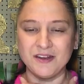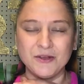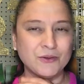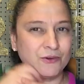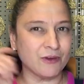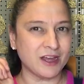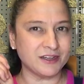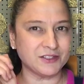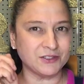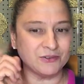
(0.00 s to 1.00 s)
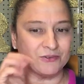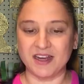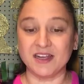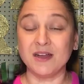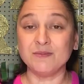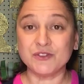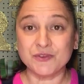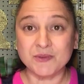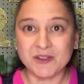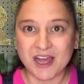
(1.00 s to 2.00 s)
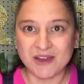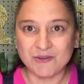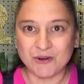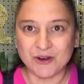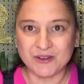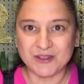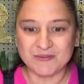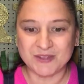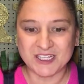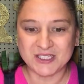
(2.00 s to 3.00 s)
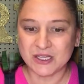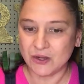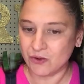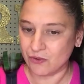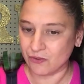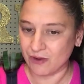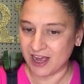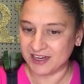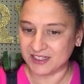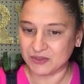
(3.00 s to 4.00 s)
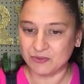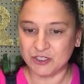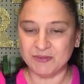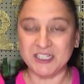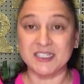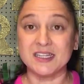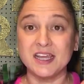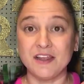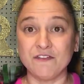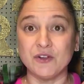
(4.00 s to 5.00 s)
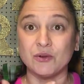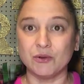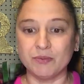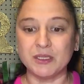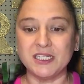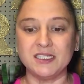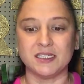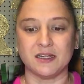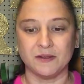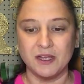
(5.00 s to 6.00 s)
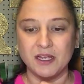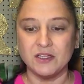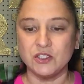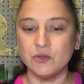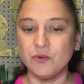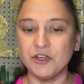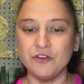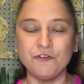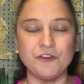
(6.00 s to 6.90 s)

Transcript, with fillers: You know, gratitude it comes from the Latin word that means gratis, which means thankful or pleasing. So when you